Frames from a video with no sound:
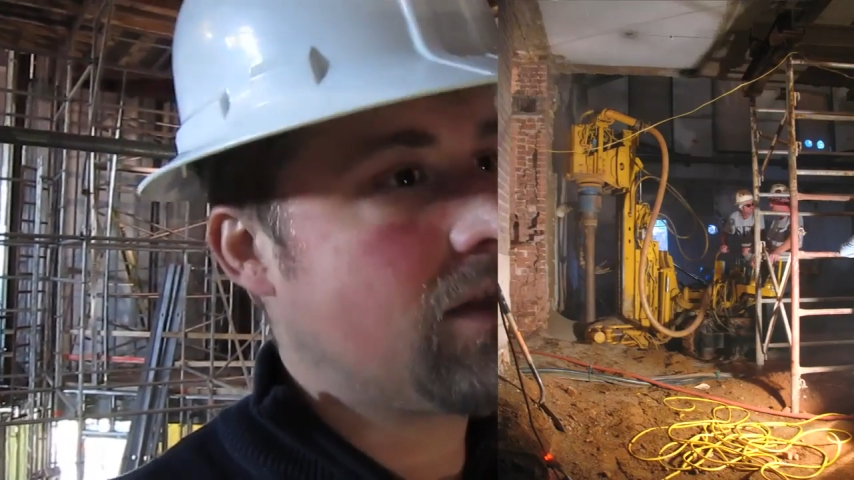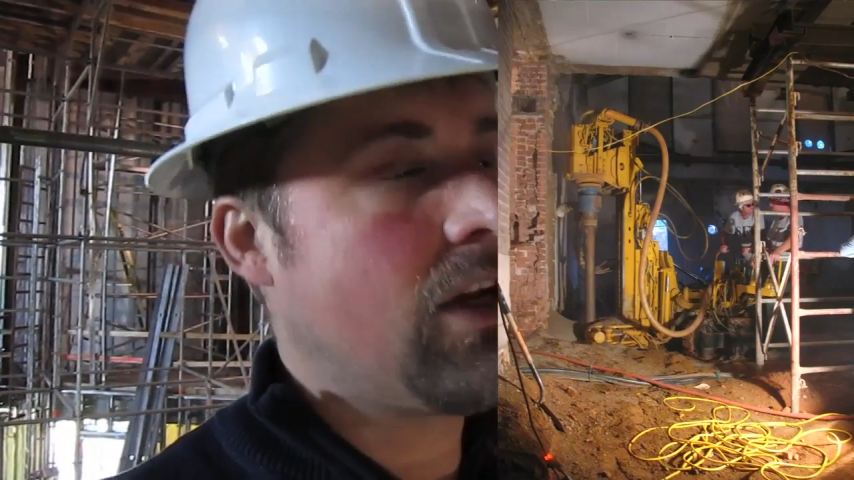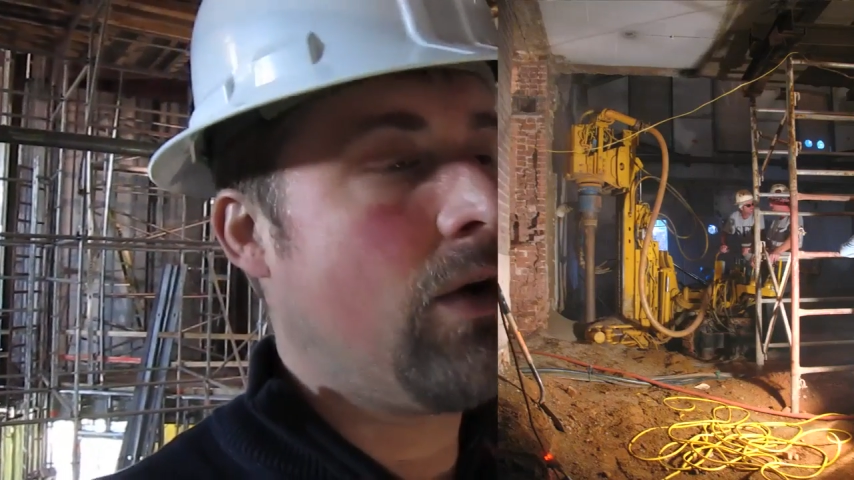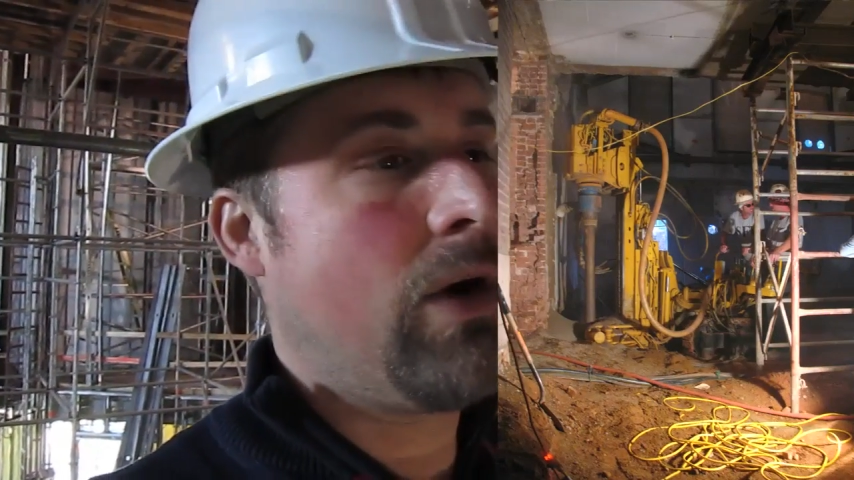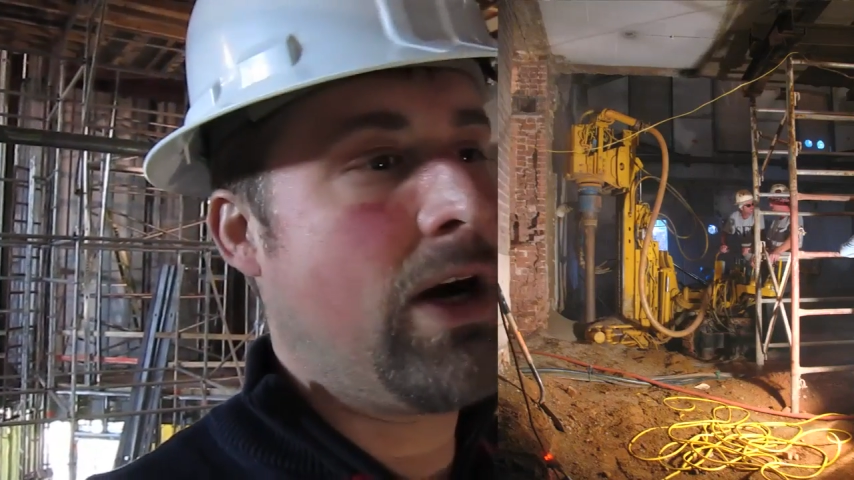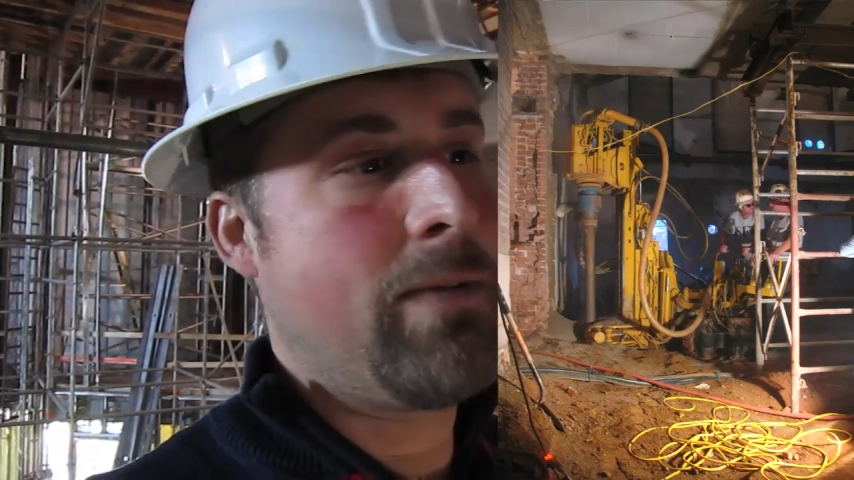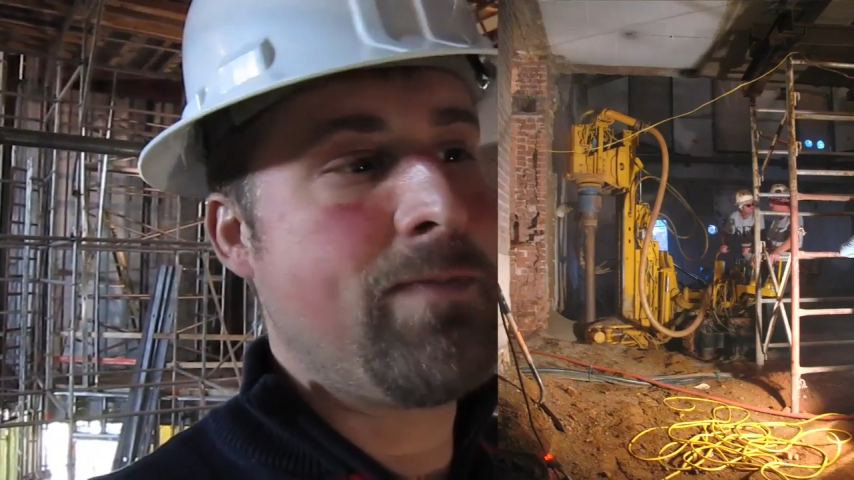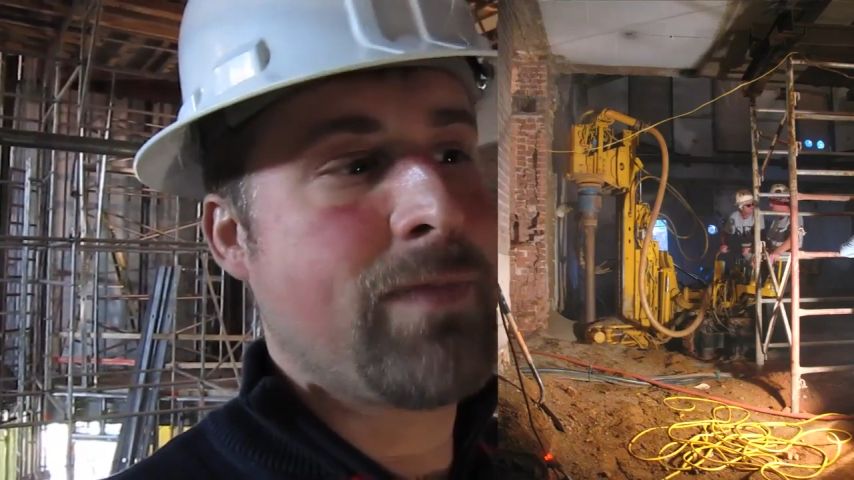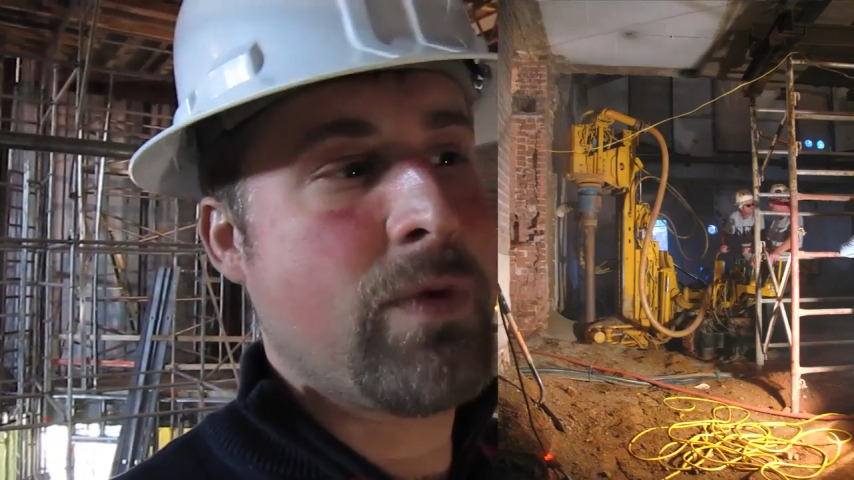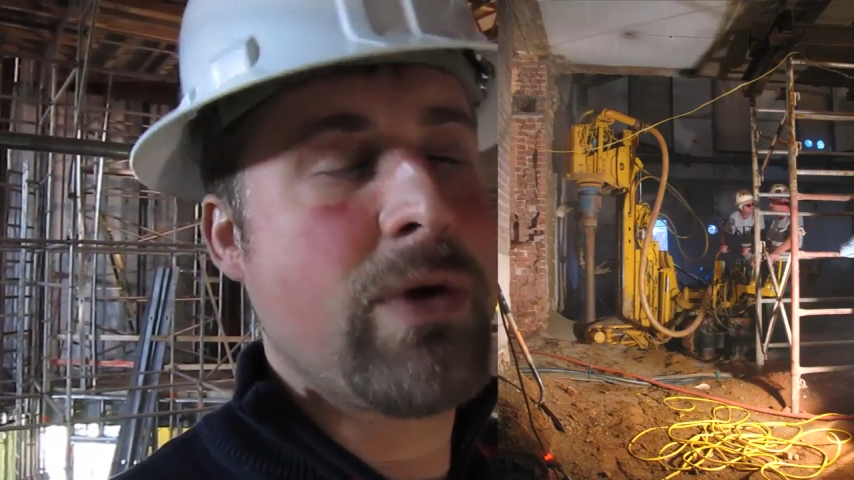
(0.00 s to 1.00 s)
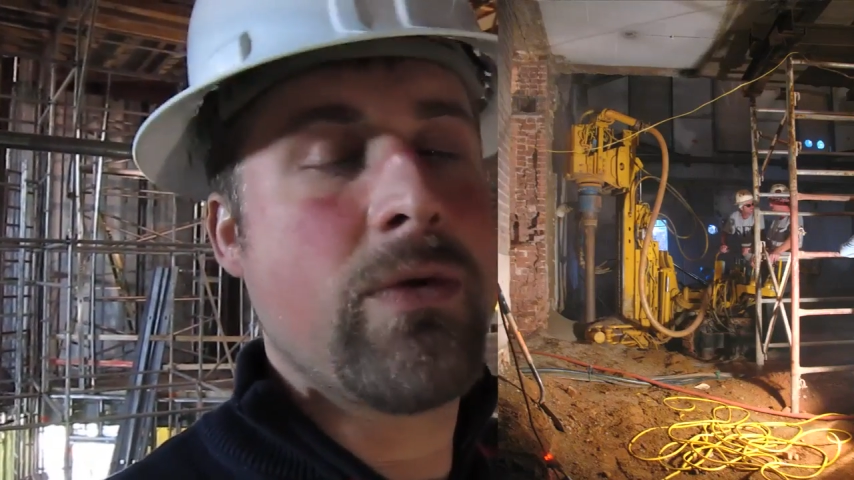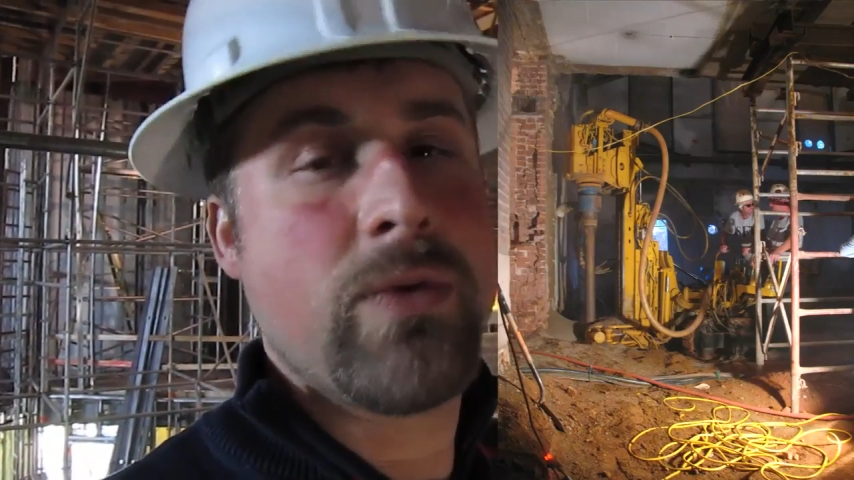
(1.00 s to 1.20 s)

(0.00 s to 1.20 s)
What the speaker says: So it